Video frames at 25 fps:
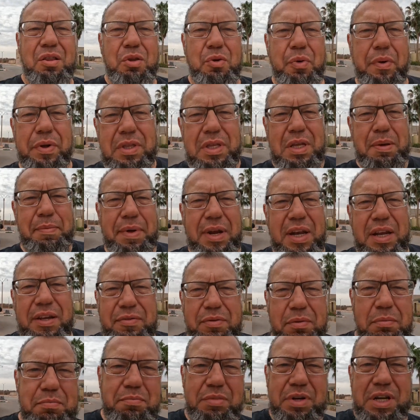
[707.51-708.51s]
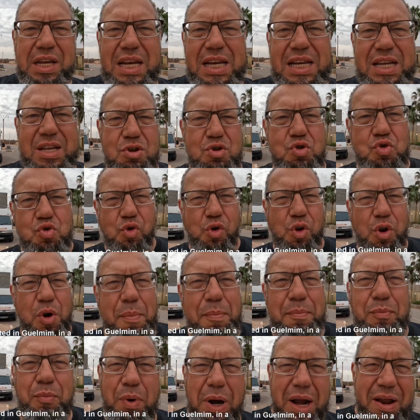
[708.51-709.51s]
"20 minutes from
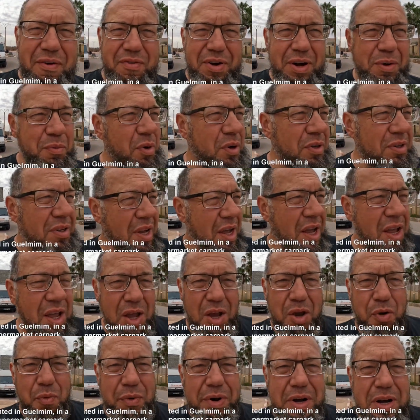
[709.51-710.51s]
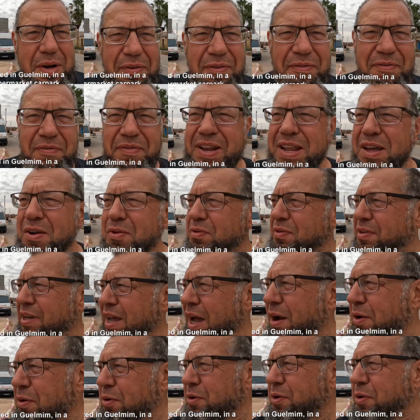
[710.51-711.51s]
Gilly-Gulum, whatever it was, we're in a little
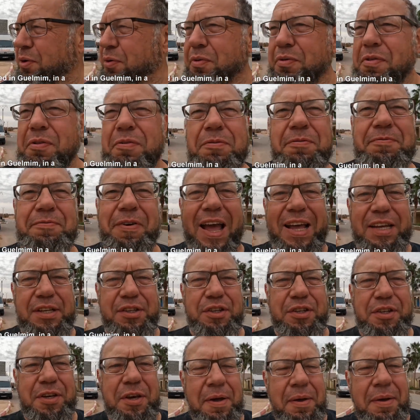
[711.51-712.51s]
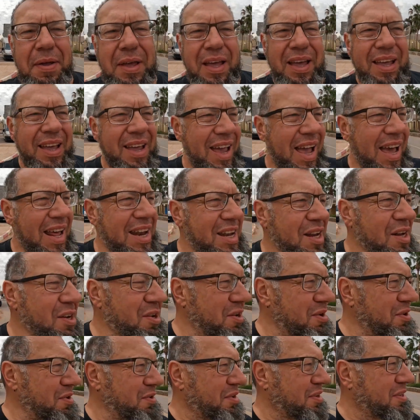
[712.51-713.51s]
town called Fask, and it
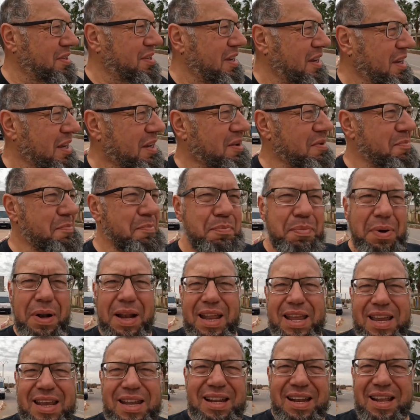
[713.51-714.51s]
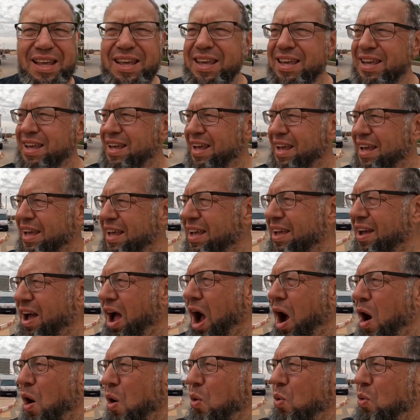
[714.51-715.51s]
looks completely
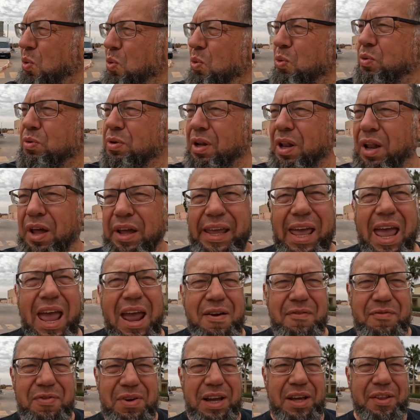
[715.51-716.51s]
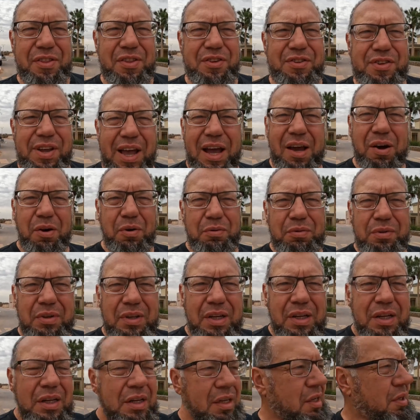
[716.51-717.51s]
old, like every other town,
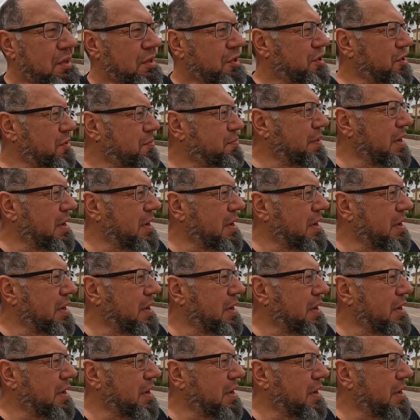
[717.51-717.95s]
just